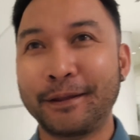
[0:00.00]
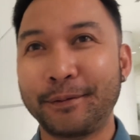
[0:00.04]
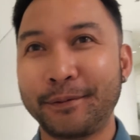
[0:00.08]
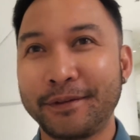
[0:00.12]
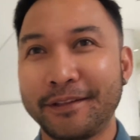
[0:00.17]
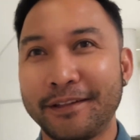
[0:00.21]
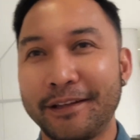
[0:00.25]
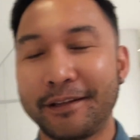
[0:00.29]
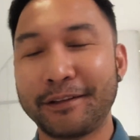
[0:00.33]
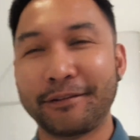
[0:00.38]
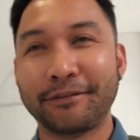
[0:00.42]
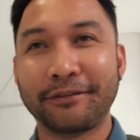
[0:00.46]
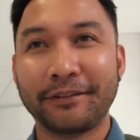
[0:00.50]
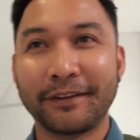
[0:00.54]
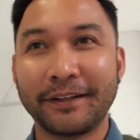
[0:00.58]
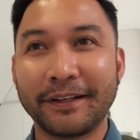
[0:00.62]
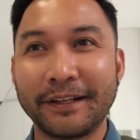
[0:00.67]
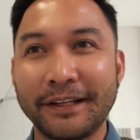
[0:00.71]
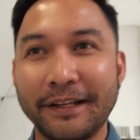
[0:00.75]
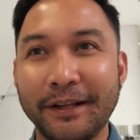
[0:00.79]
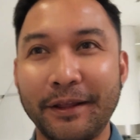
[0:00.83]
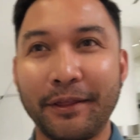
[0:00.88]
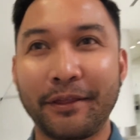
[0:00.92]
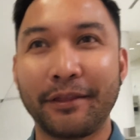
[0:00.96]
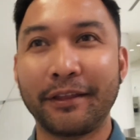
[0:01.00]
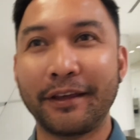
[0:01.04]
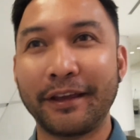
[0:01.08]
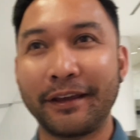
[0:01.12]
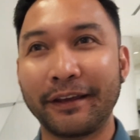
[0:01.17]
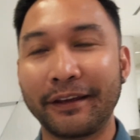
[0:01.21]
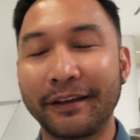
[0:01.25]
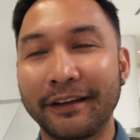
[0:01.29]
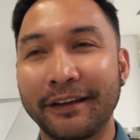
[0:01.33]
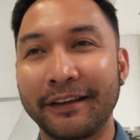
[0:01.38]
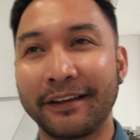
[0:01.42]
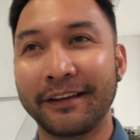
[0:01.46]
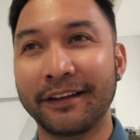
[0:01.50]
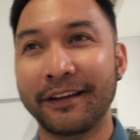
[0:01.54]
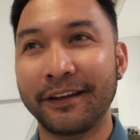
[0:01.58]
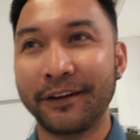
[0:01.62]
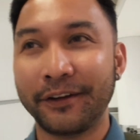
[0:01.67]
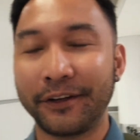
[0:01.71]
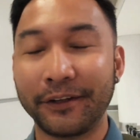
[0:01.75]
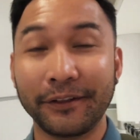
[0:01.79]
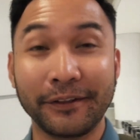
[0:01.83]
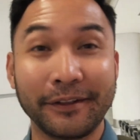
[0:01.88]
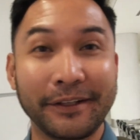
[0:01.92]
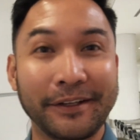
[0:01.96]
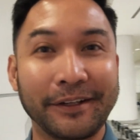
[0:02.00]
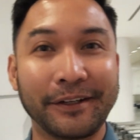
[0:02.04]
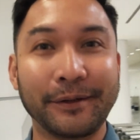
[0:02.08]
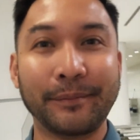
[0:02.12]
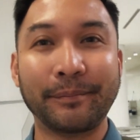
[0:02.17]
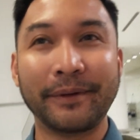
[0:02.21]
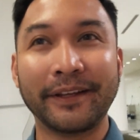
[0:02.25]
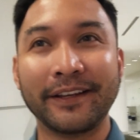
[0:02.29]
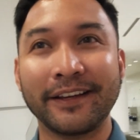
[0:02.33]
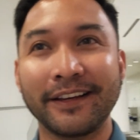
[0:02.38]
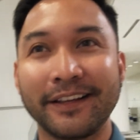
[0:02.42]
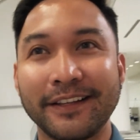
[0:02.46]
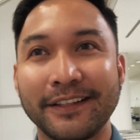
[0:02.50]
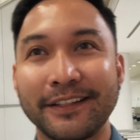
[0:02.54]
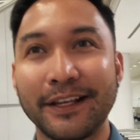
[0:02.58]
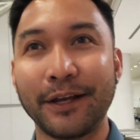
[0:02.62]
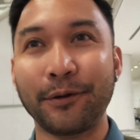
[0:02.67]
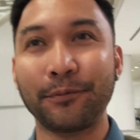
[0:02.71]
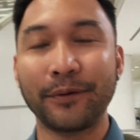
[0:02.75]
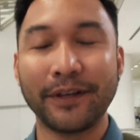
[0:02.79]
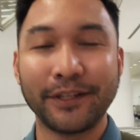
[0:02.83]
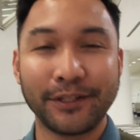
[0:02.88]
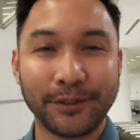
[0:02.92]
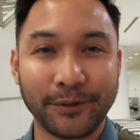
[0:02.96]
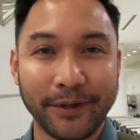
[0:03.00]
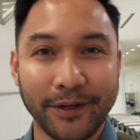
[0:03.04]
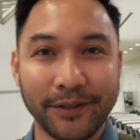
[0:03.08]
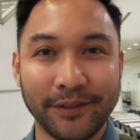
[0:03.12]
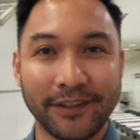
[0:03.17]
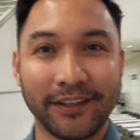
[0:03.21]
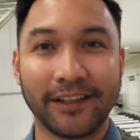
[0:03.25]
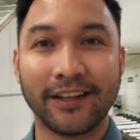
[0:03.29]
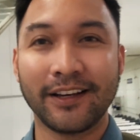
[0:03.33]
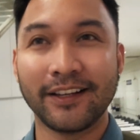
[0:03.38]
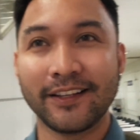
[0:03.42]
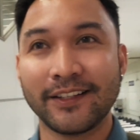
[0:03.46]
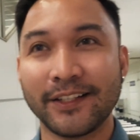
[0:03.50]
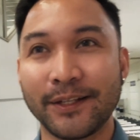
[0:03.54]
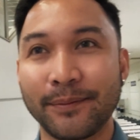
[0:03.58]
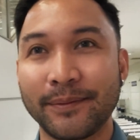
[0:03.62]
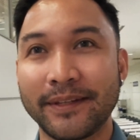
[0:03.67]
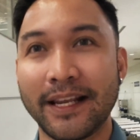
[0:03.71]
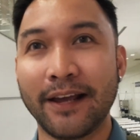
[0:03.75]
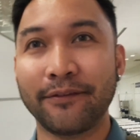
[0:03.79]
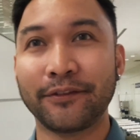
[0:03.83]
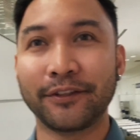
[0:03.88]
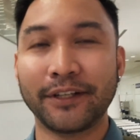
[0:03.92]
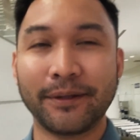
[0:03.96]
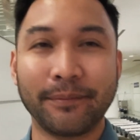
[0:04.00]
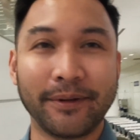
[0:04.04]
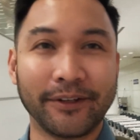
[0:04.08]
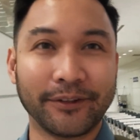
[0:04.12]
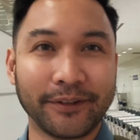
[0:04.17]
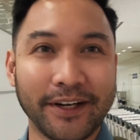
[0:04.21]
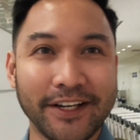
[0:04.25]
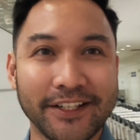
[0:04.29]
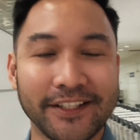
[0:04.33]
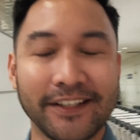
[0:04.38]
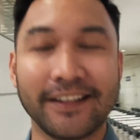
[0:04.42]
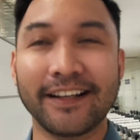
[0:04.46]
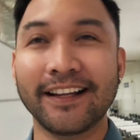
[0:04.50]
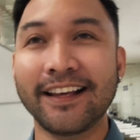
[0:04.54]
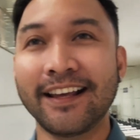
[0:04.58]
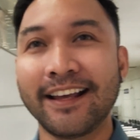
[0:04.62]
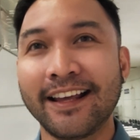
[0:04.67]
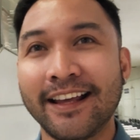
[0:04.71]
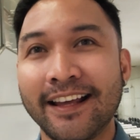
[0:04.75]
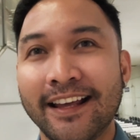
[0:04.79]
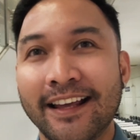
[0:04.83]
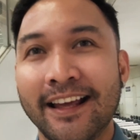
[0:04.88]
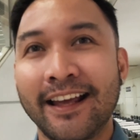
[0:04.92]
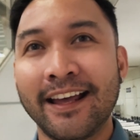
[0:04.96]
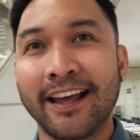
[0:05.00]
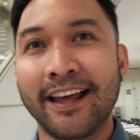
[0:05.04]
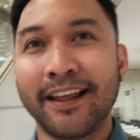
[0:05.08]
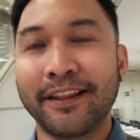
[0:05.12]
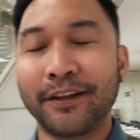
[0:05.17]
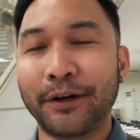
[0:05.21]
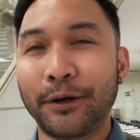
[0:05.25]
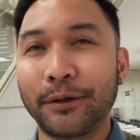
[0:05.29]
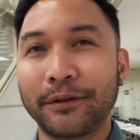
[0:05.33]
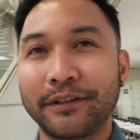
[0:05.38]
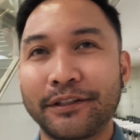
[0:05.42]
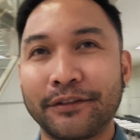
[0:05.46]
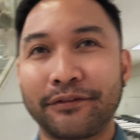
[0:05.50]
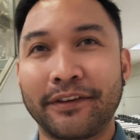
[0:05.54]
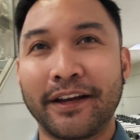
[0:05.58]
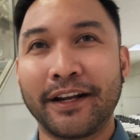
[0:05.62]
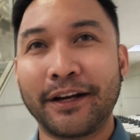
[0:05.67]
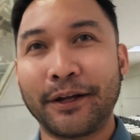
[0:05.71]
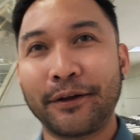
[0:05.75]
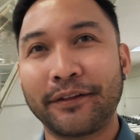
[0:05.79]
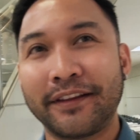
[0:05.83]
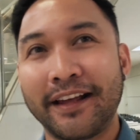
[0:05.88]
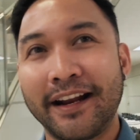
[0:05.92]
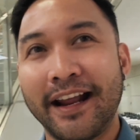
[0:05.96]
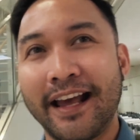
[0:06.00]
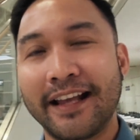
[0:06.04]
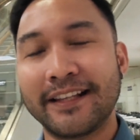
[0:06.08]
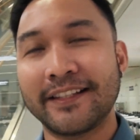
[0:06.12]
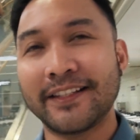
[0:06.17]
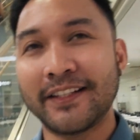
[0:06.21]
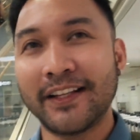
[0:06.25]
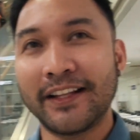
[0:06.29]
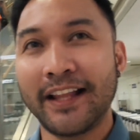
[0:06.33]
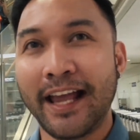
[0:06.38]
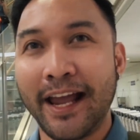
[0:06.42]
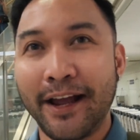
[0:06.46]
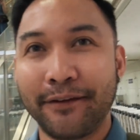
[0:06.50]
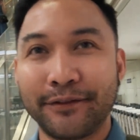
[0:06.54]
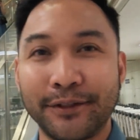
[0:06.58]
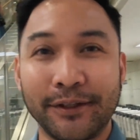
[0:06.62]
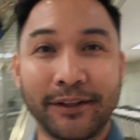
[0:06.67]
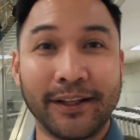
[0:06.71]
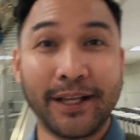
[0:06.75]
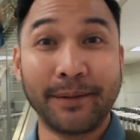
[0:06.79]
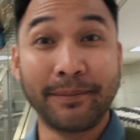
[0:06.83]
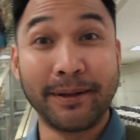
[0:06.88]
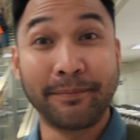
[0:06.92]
was like a funny thing earlier because I went straight to customs after immigration, and then only to find out that I still have to claim my